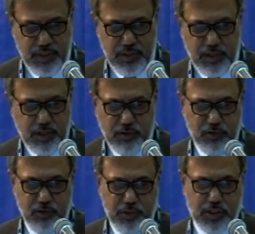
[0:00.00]
There are a
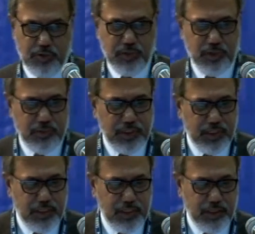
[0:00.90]
few descriptions of
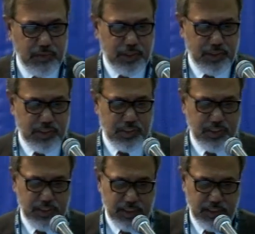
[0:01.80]
the various
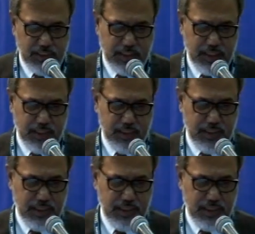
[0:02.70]
clinical